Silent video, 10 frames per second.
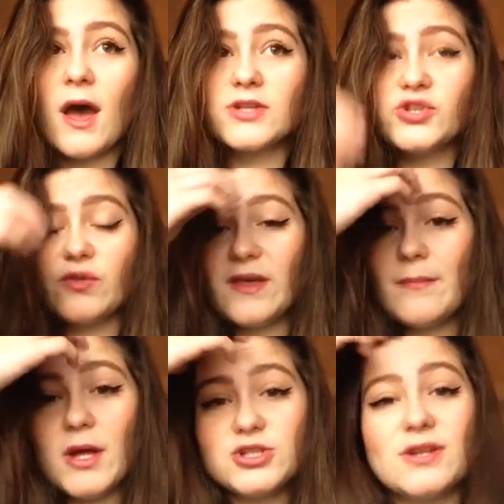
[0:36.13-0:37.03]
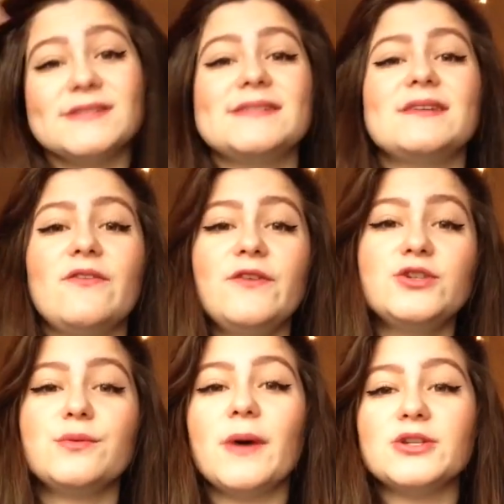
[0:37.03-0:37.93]
So the merchandise isn't
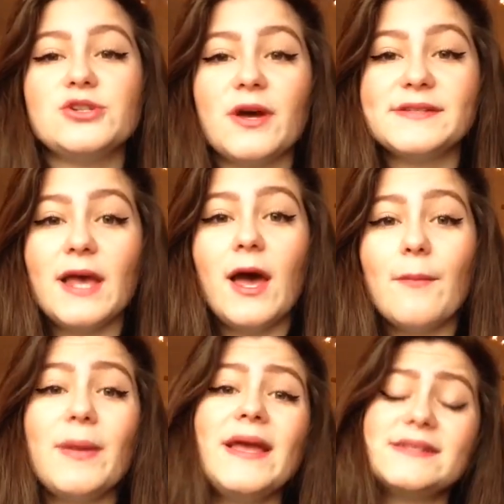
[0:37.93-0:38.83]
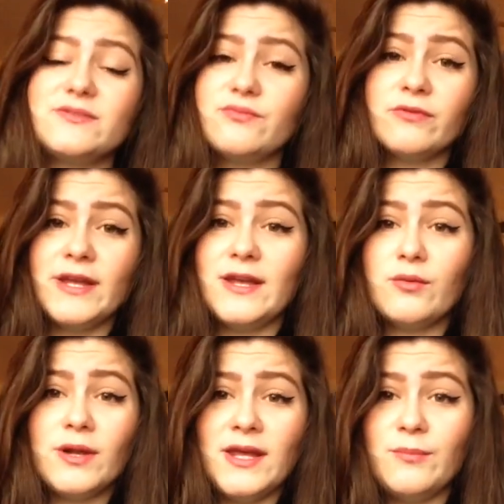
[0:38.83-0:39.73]
official merchandise, but it's
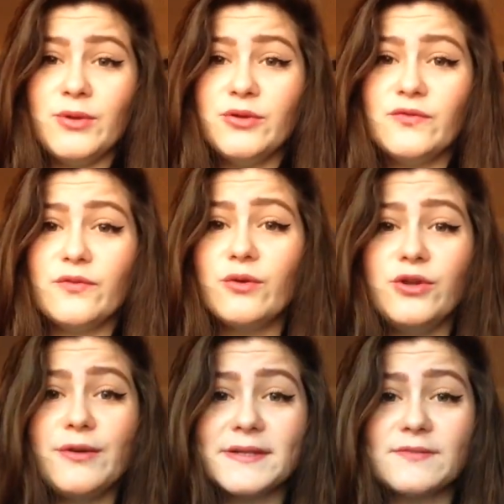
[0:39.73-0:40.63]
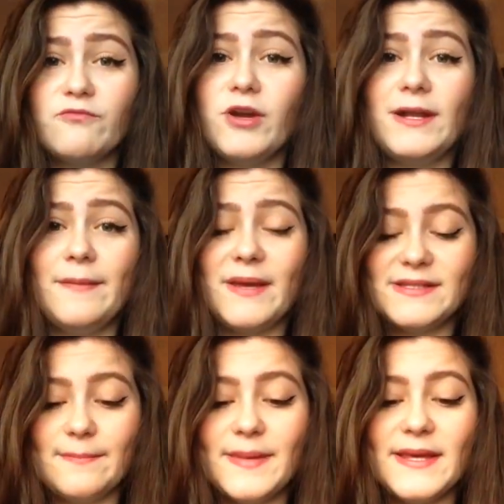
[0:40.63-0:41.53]
equally beautiful and you get some really
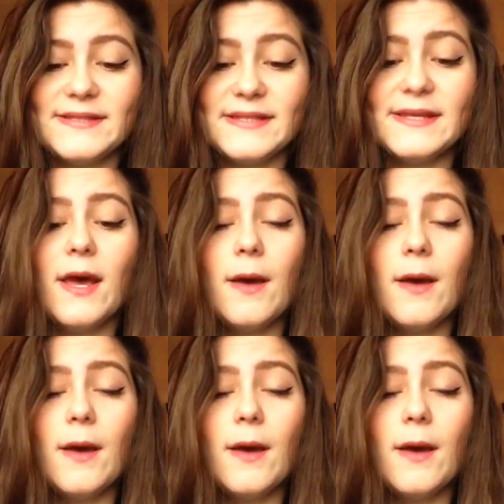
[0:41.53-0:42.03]
amazing pieces.